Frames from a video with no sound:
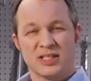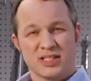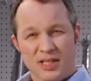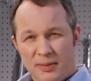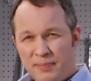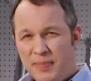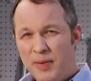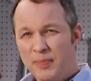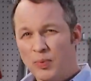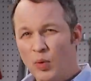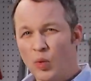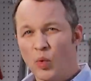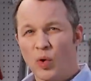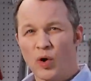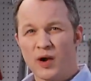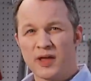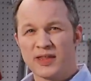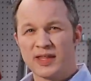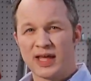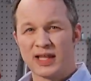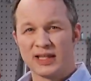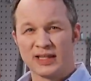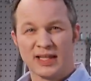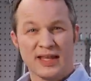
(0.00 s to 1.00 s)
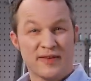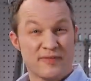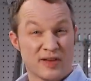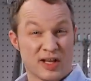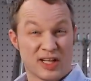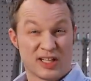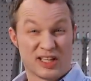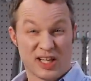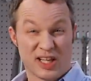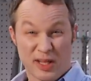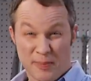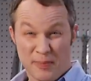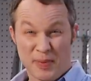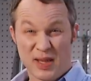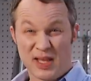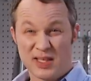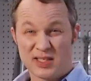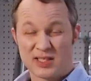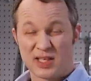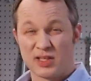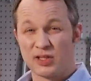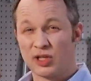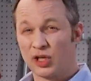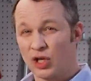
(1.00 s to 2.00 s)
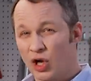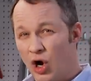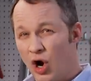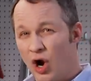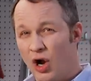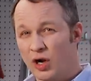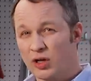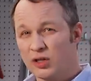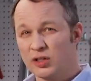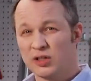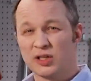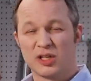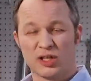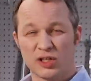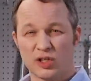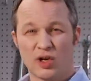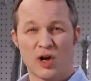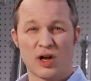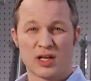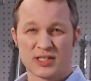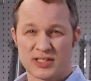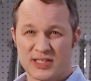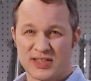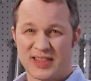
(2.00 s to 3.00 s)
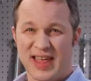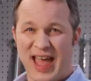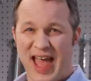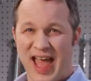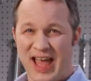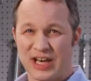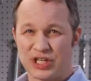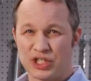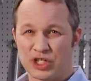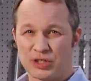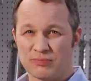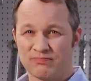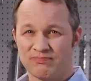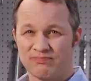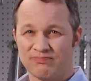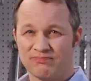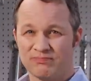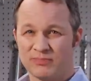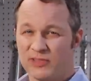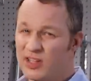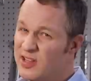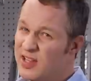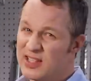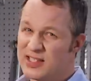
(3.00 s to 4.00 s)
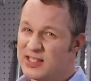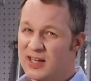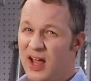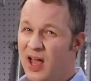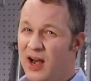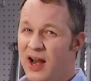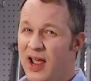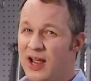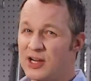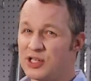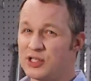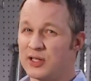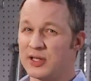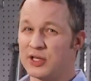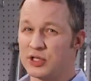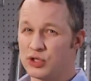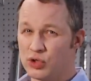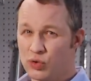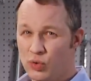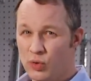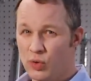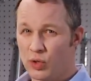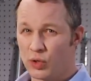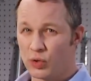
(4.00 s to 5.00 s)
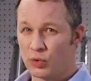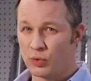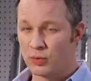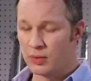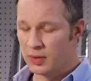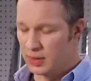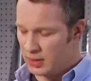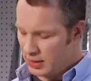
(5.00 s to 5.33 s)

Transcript: Some people worry that leaving clippings in the garden can cause thatch. Now that's not actually true.